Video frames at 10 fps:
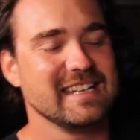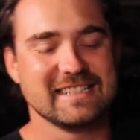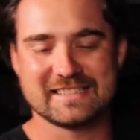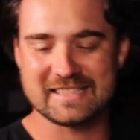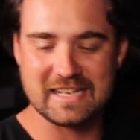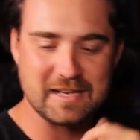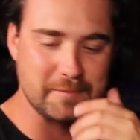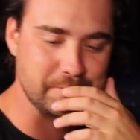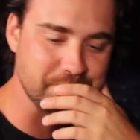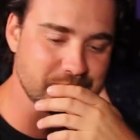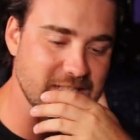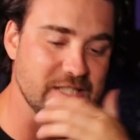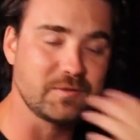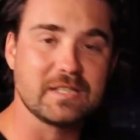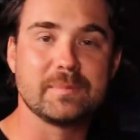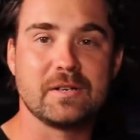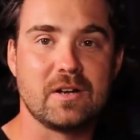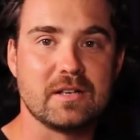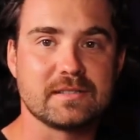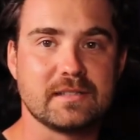It's really been
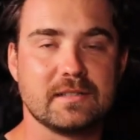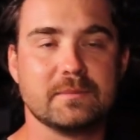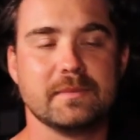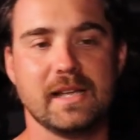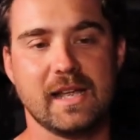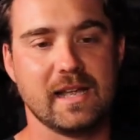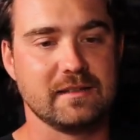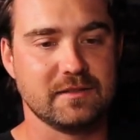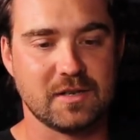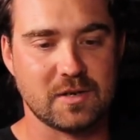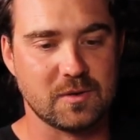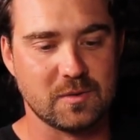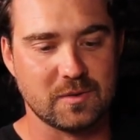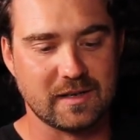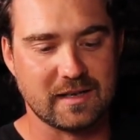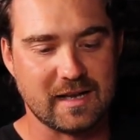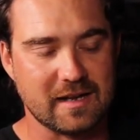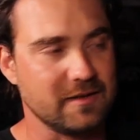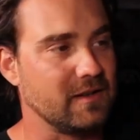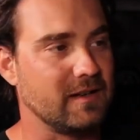awesome, and
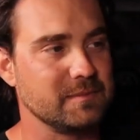I don't know.